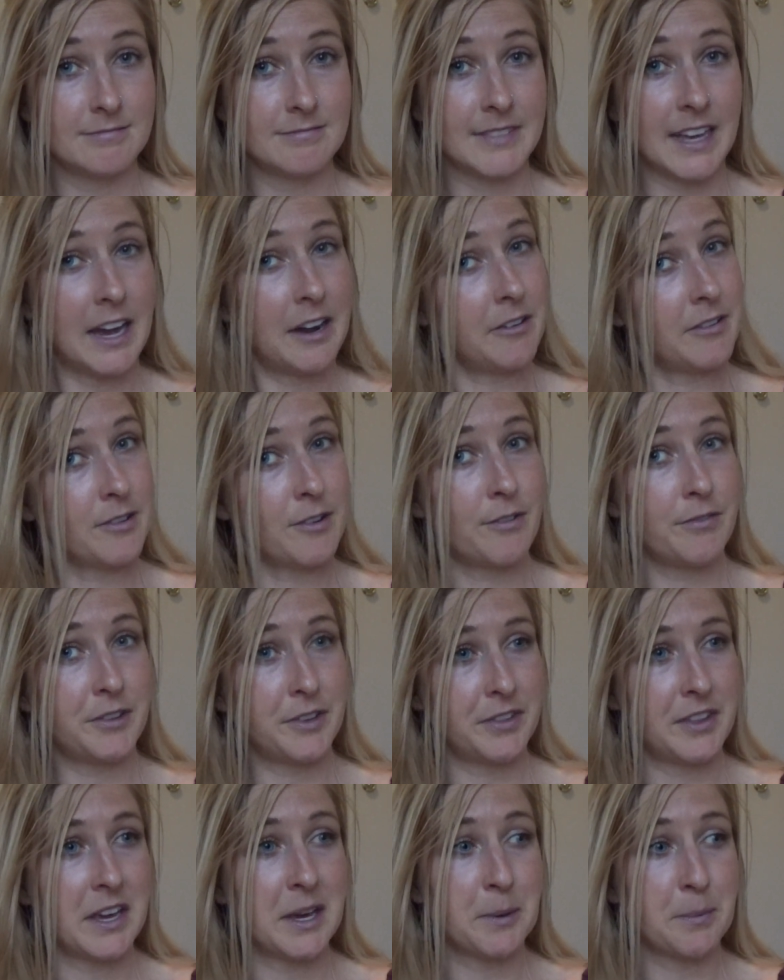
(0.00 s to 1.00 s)
I don't know if you'll
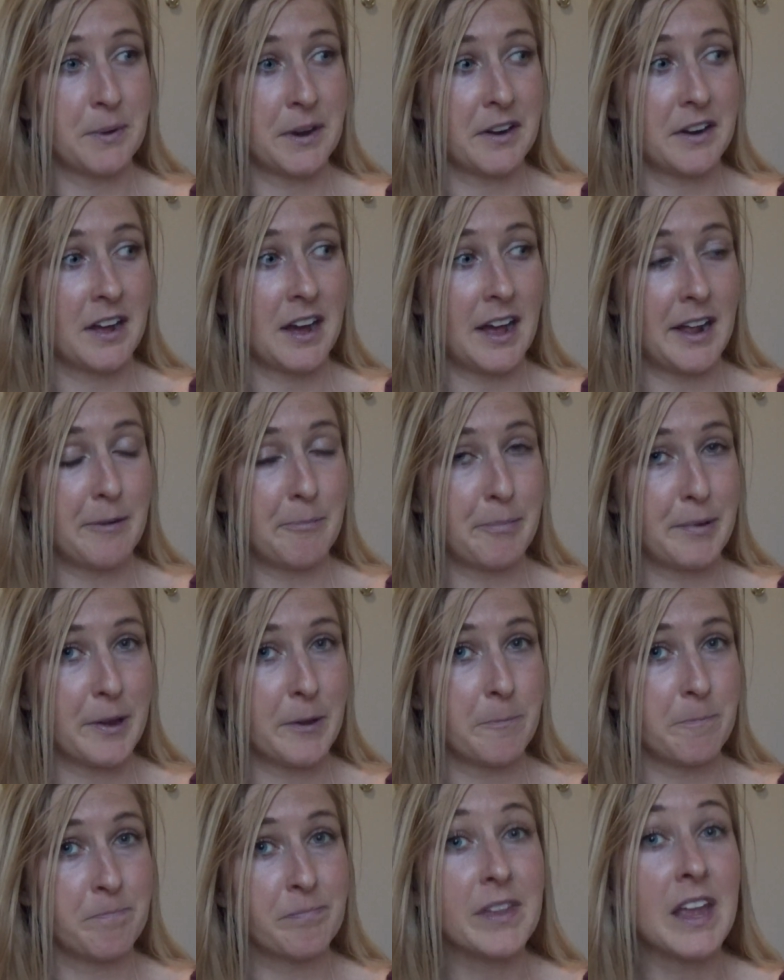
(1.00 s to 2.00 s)
thank me or not,
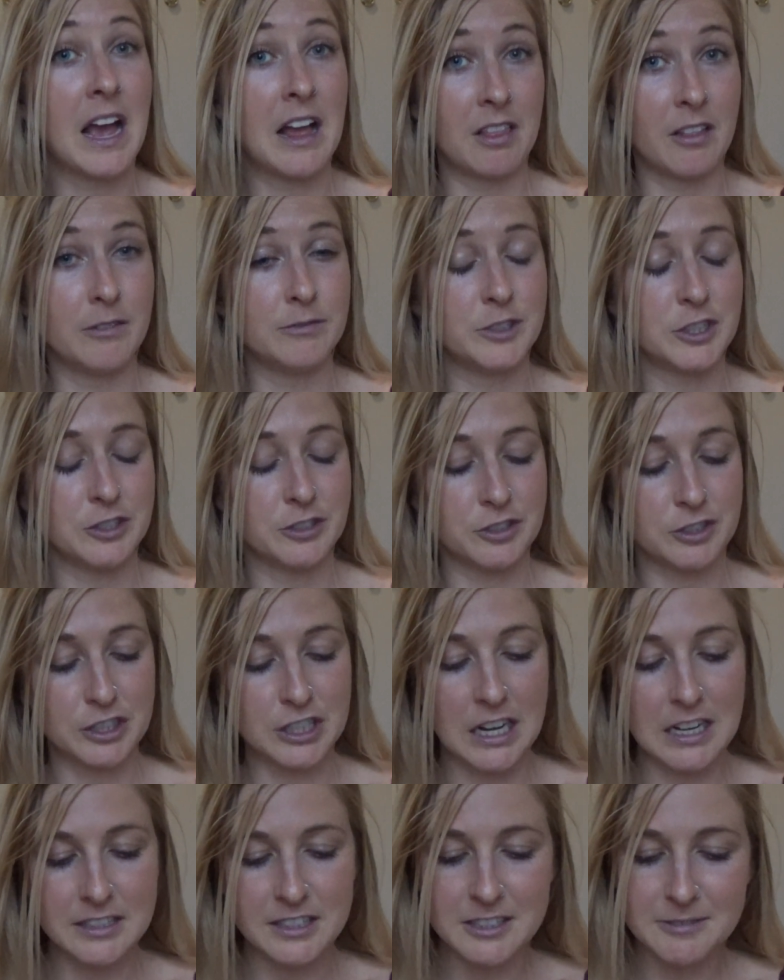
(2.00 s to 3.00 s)
but I love ginger
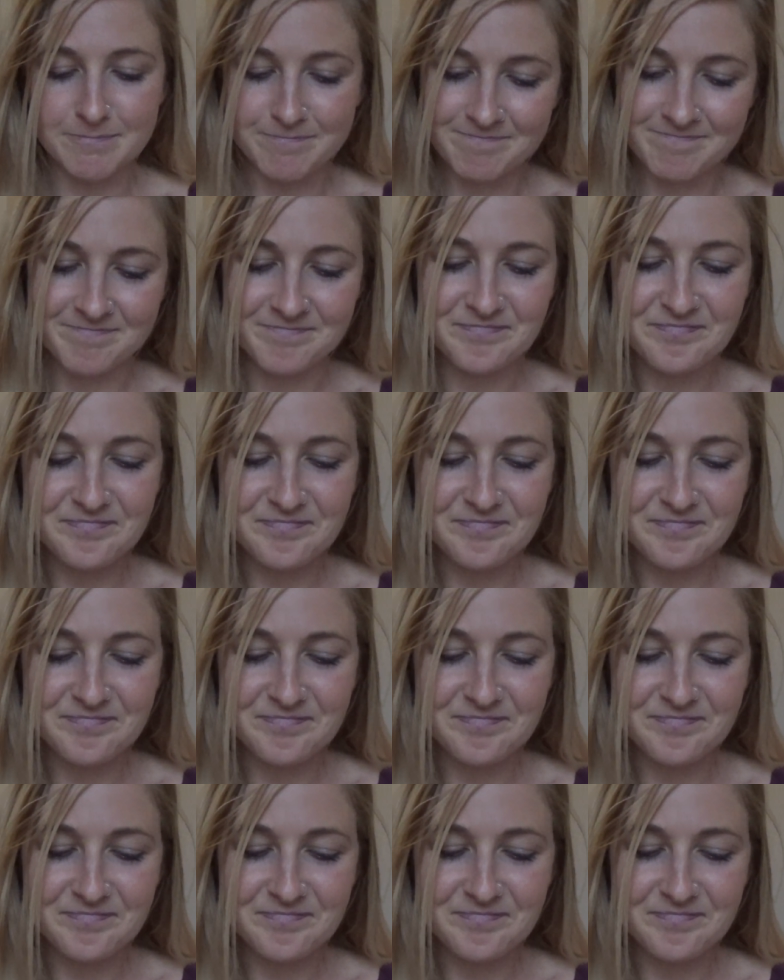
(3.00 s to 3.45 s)
shots.